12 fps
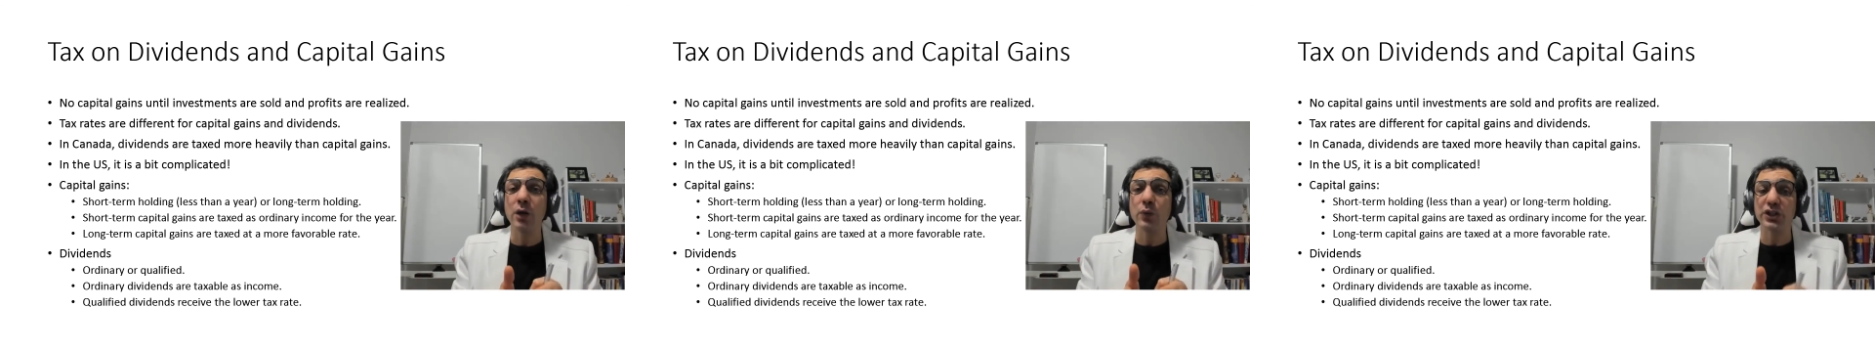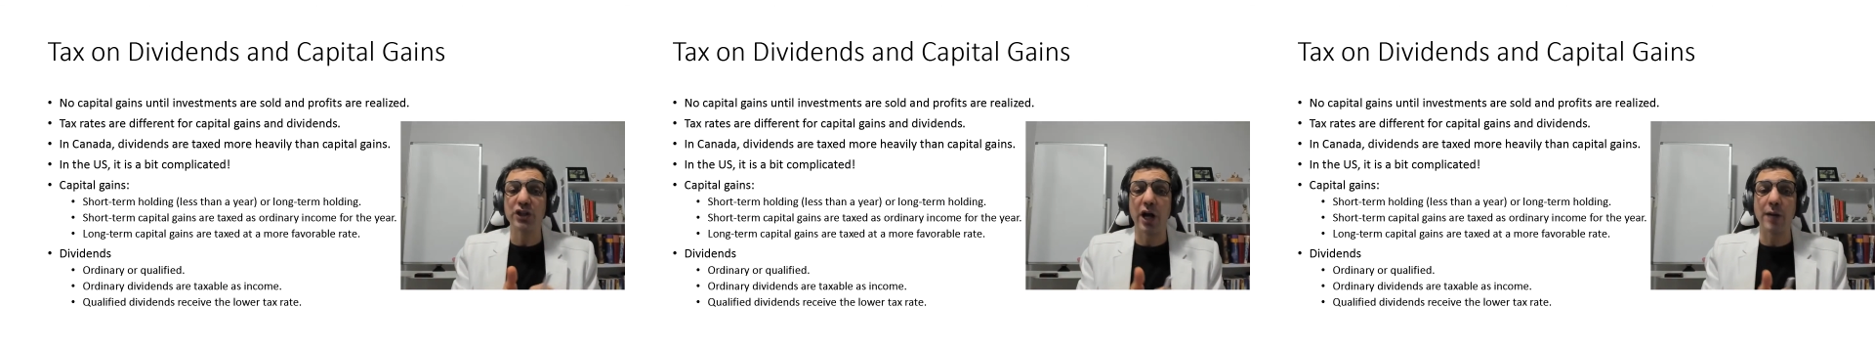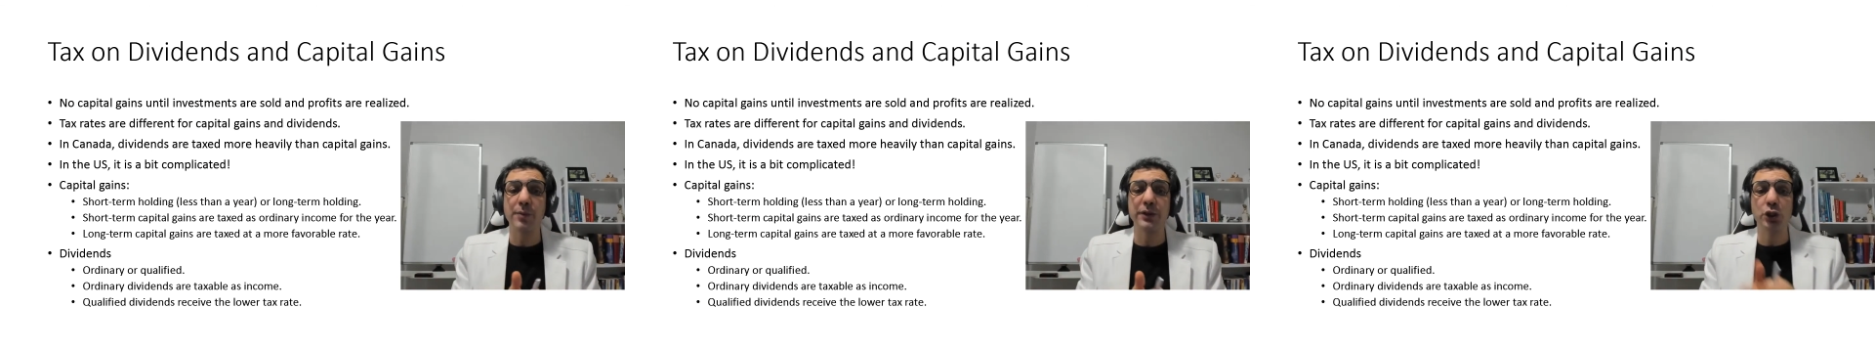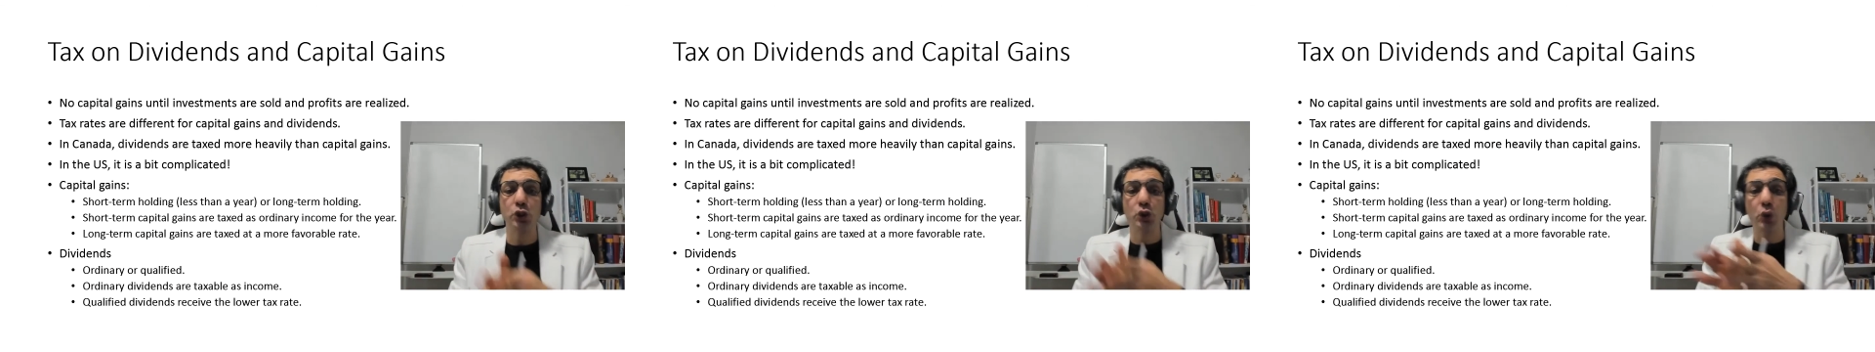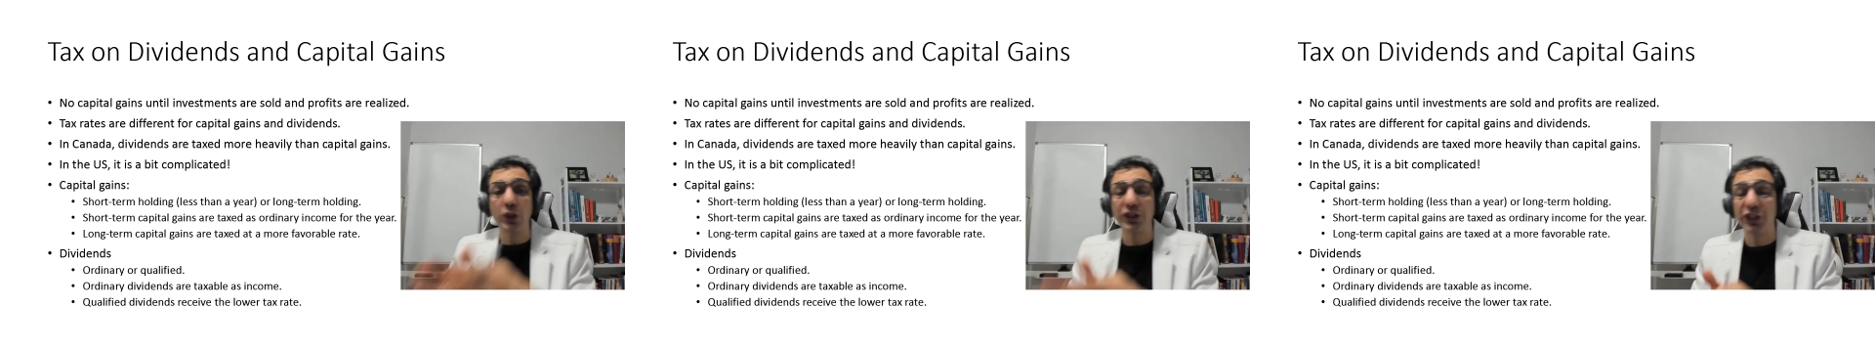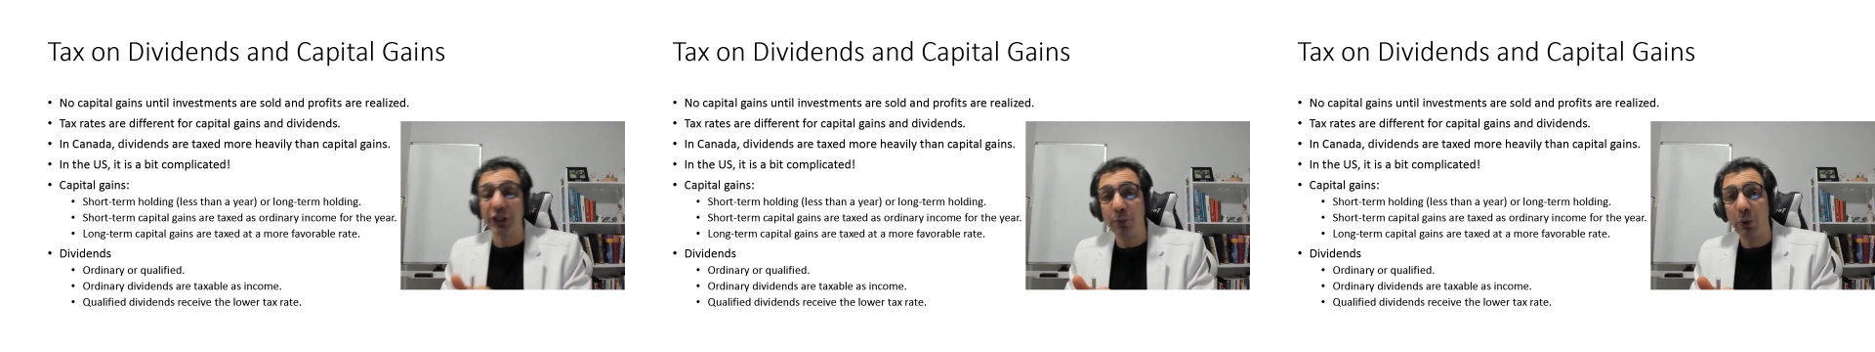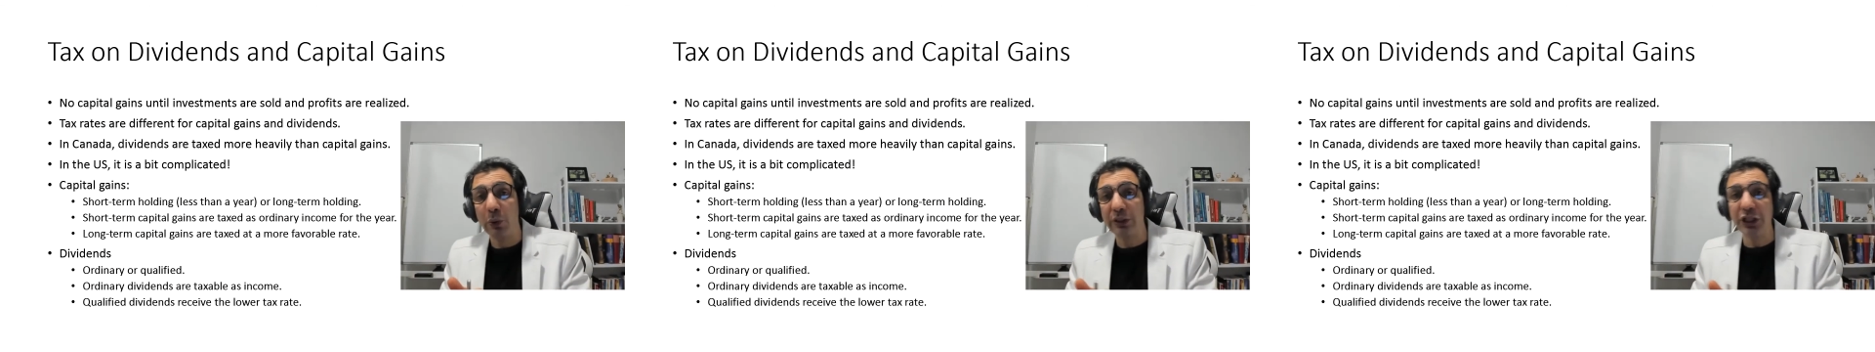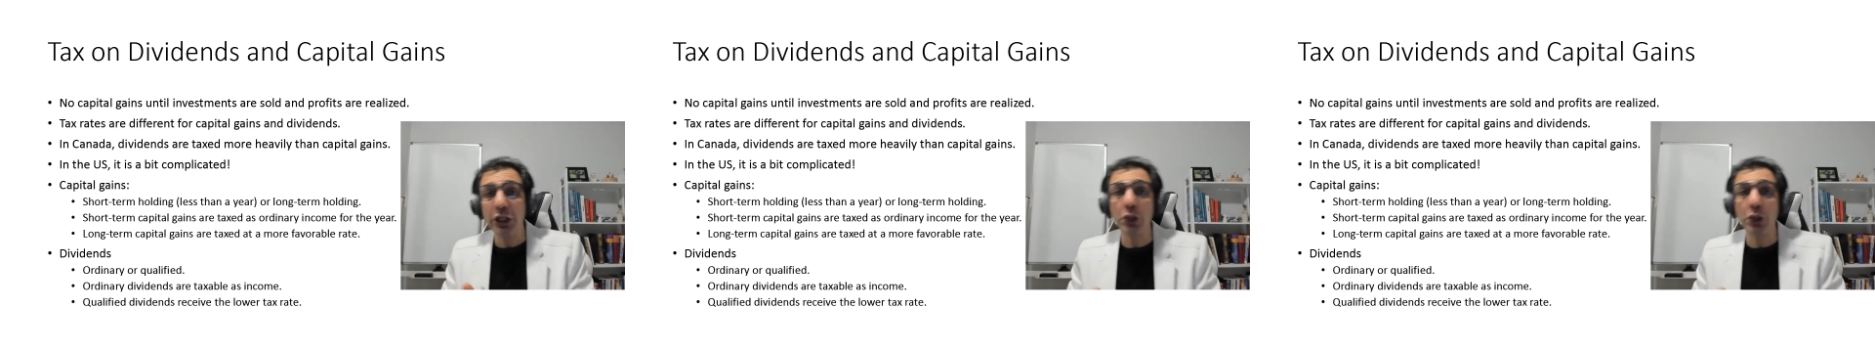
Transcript: we're talking about the short-term holding